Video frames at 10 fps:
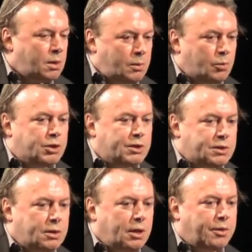which is
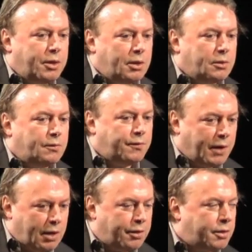that they think that
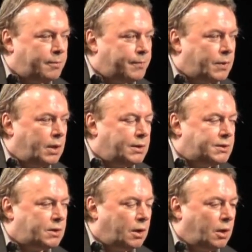faith
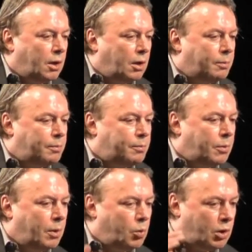is a
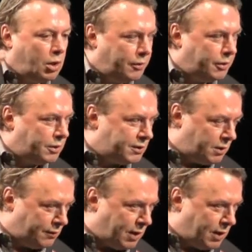word that deserves